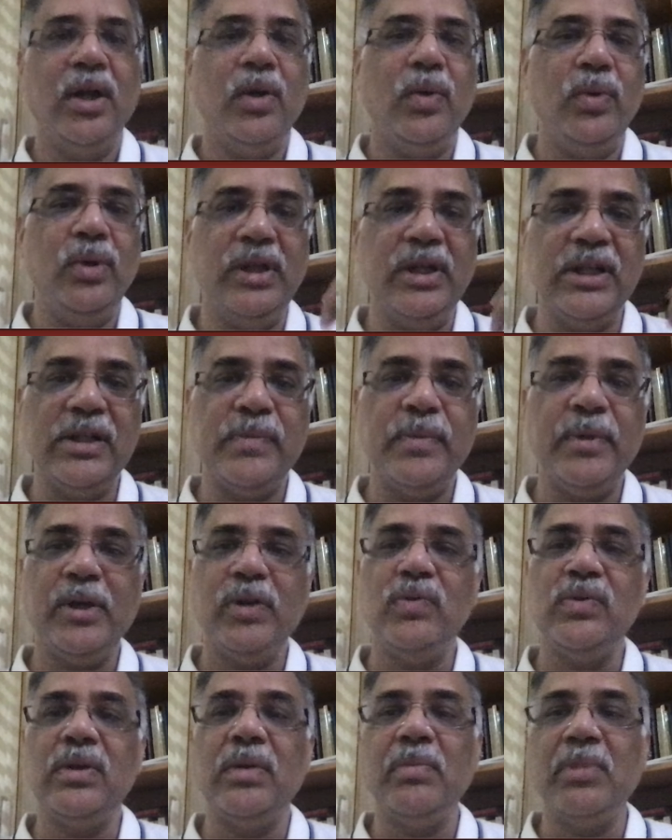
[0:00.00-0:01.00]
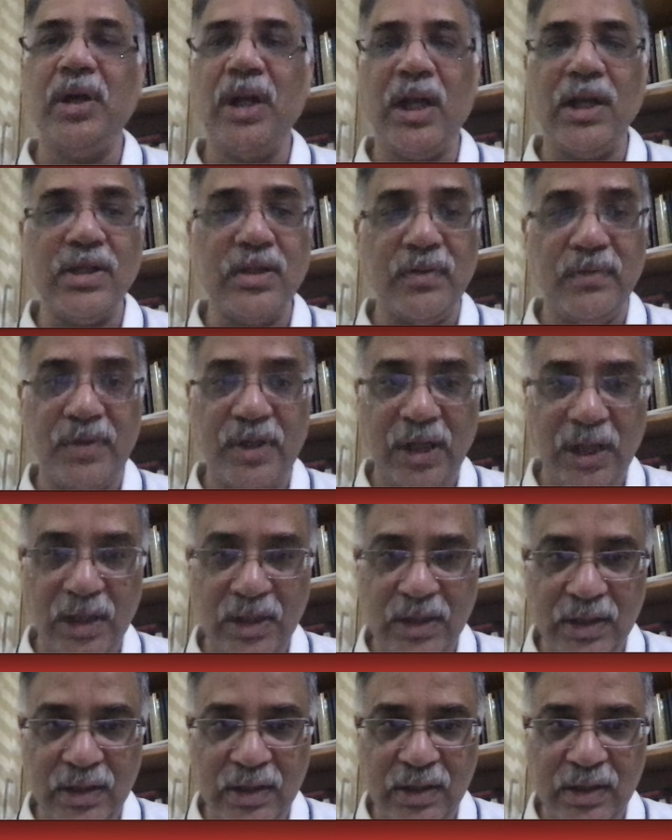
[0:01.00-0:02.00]
with respect to some class of
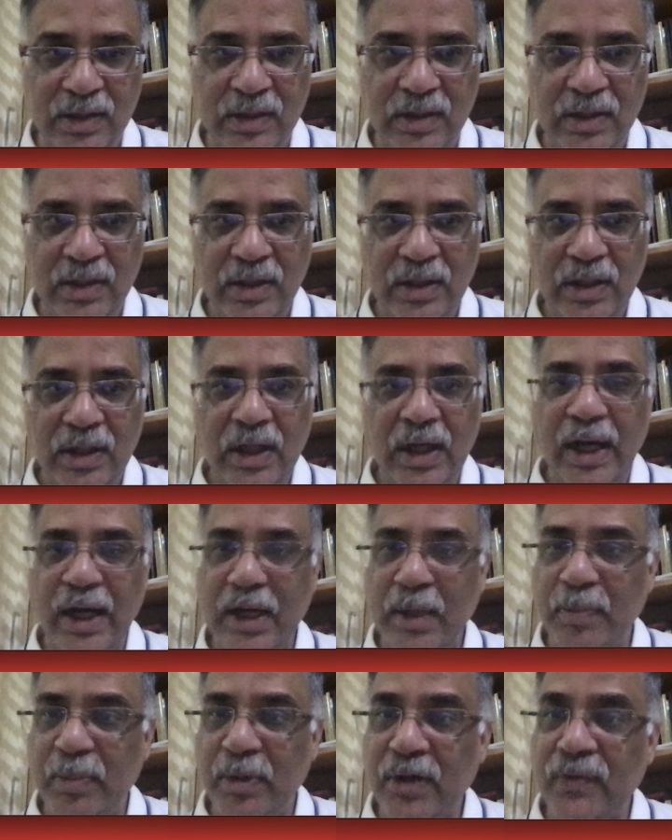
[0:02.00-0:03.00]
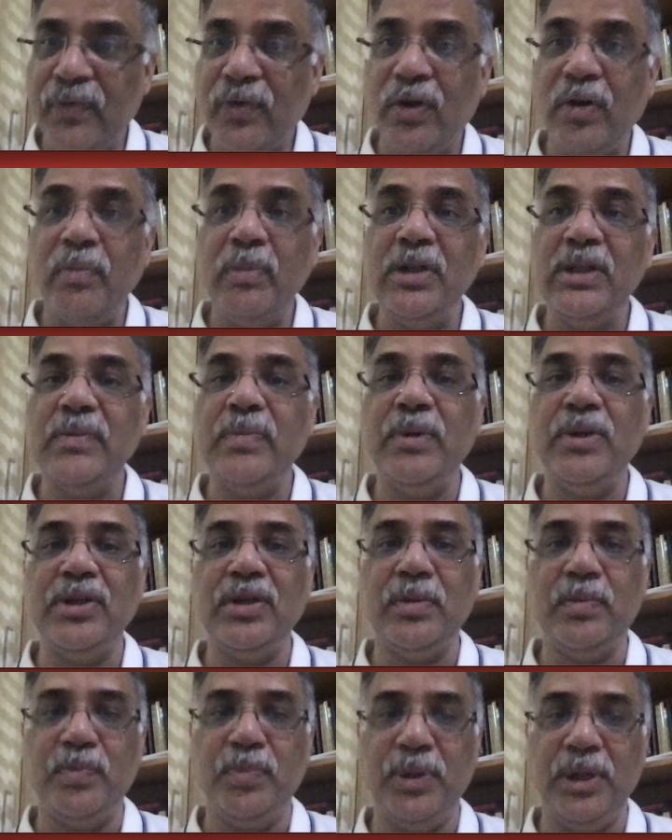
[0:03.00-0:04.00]
tasks and a performance
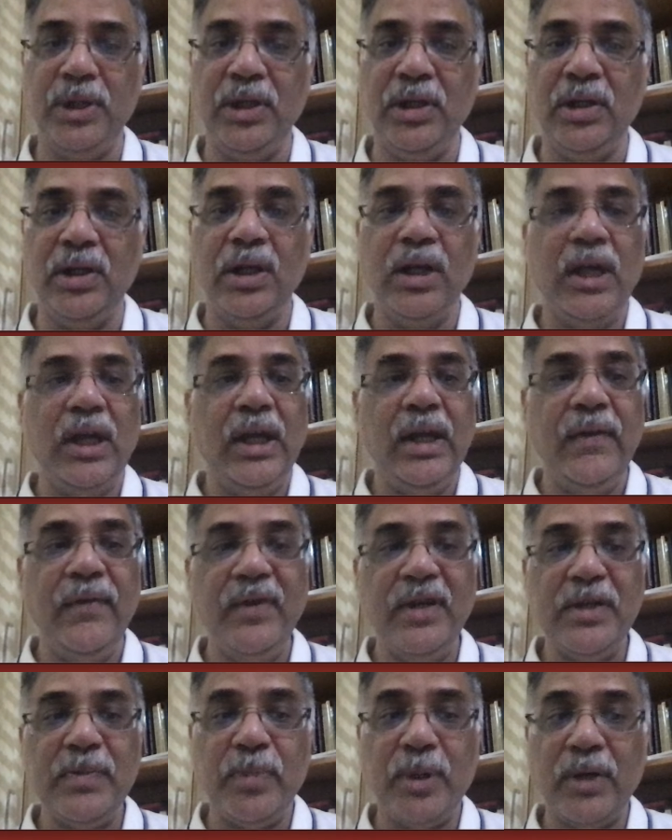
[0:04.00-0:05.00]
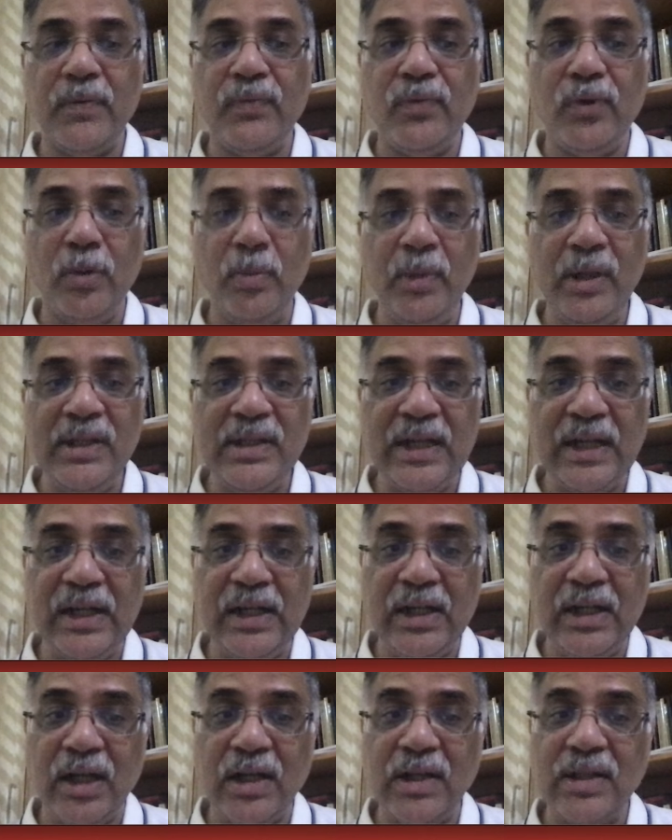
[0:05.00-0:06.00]
measure P. If its performance
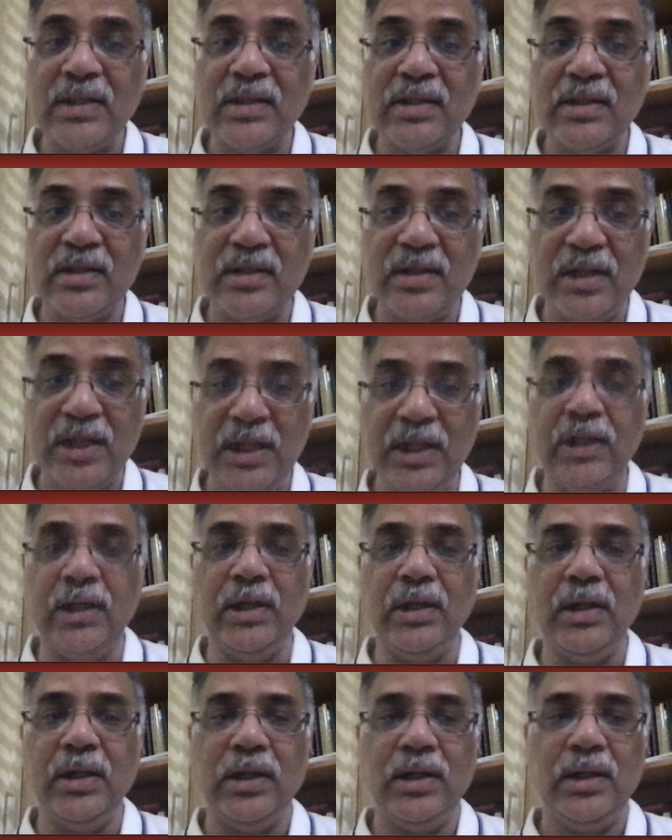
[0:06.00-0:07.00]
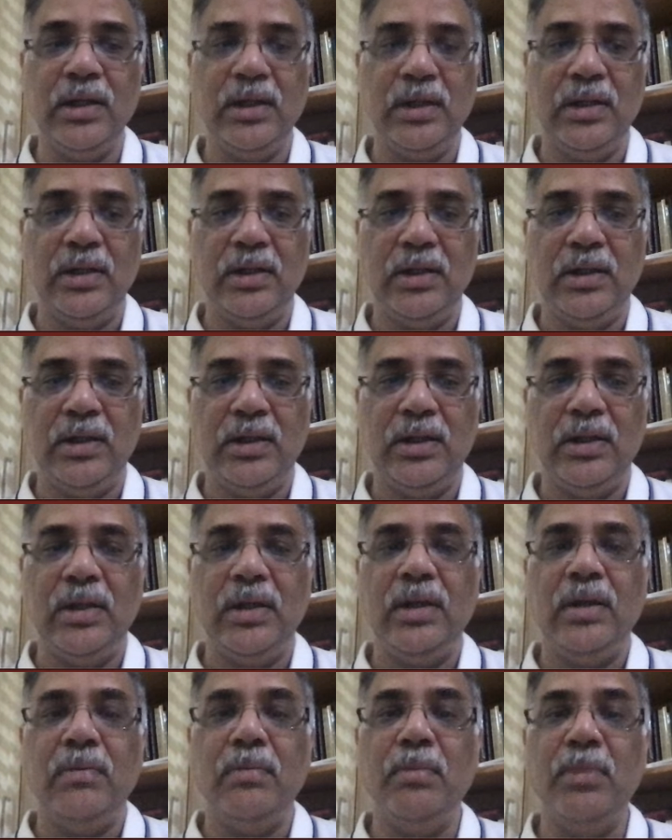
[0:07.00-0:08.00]
at tasks T
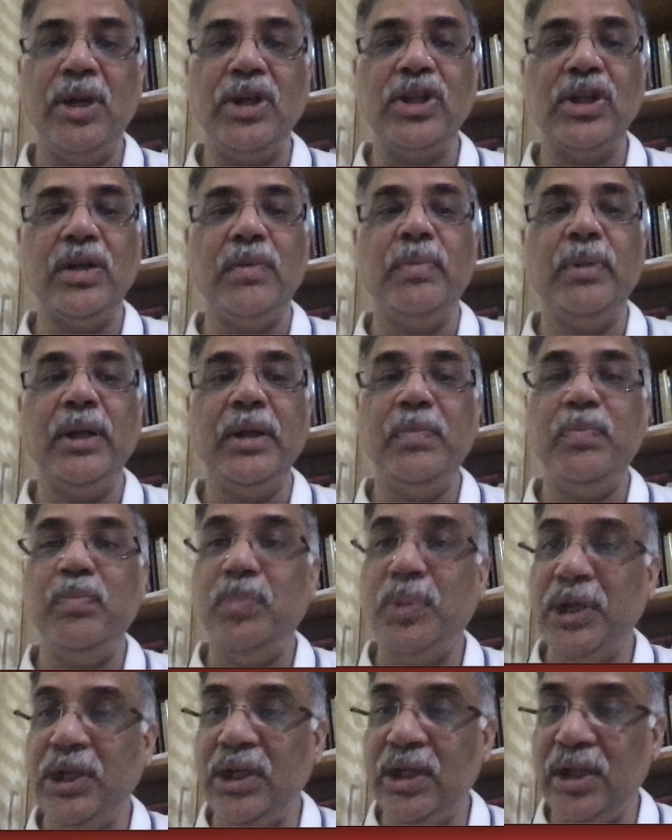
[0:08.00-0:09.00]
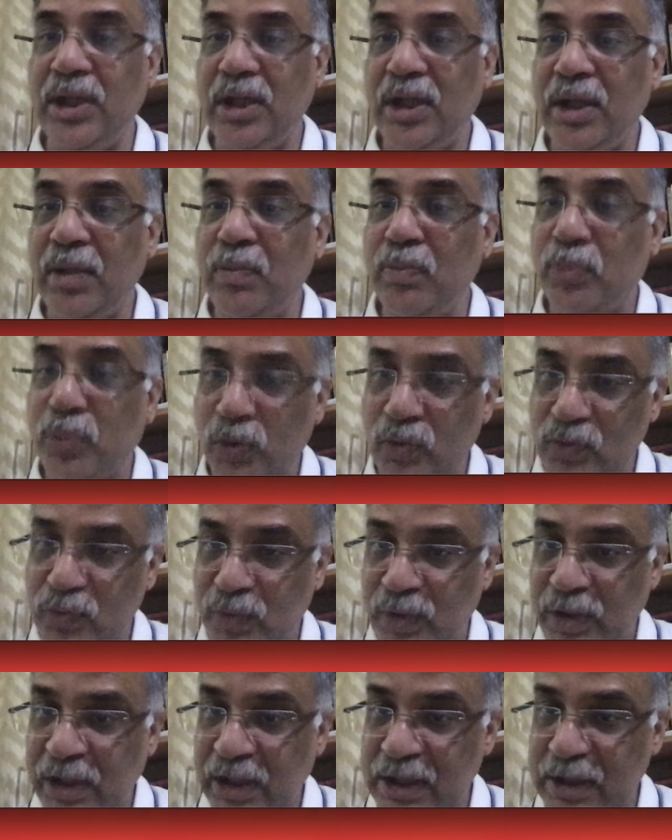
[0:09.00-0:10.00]
measured by P improves
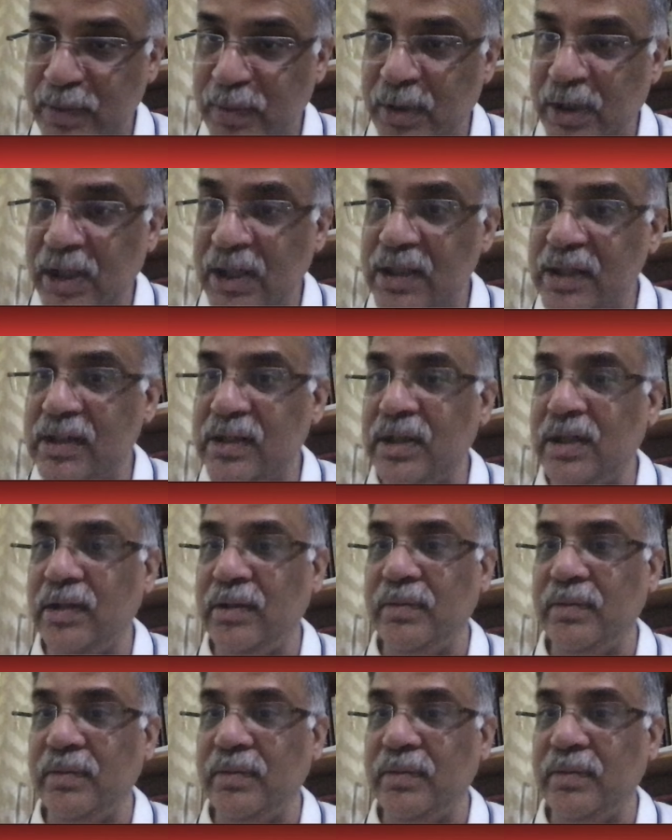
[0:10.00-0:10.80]
with experience C.